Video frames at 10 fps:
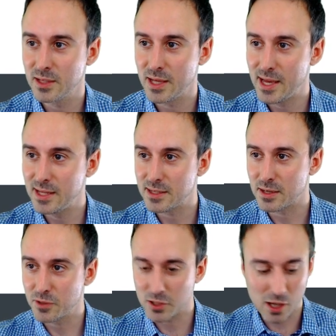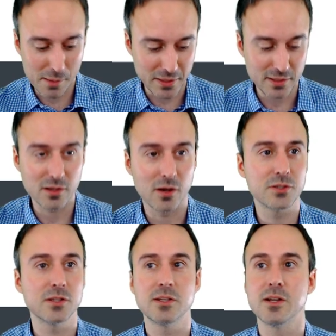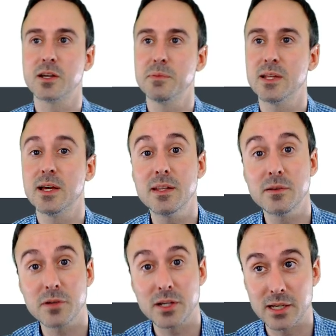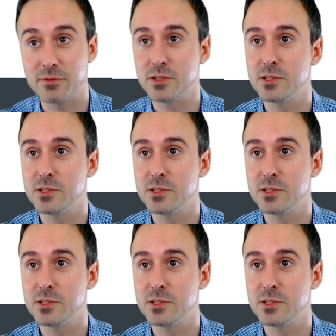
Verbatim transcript: And I'm going to copy it onto the document, and then I'm going to give it to